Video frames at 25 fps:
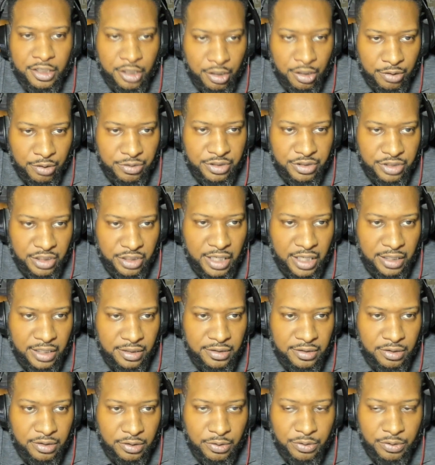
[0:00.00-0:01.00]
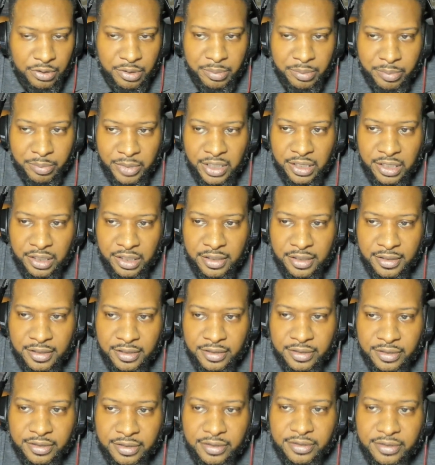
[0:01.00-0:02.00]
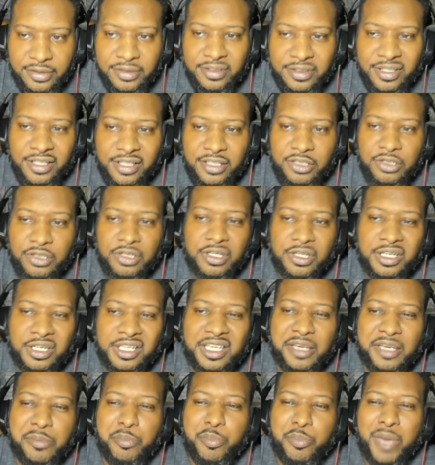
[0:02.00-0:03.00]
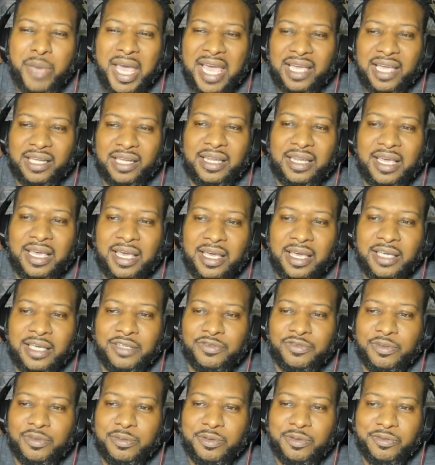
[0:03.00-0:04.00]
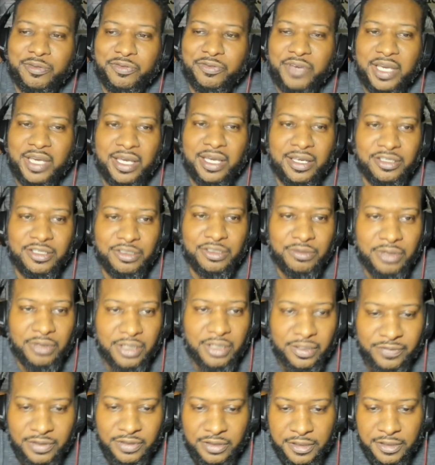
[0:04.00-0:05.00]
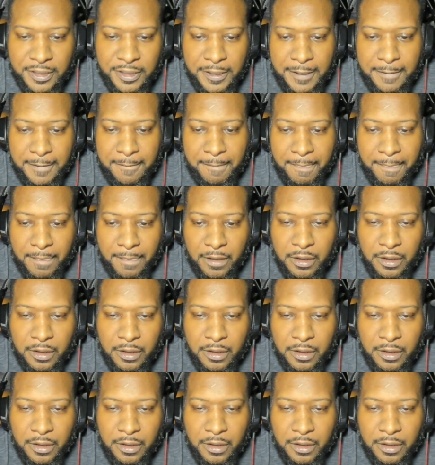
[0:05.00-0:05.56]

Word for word: negotiate through the media, then you're going to get backlash from the fans who love the team.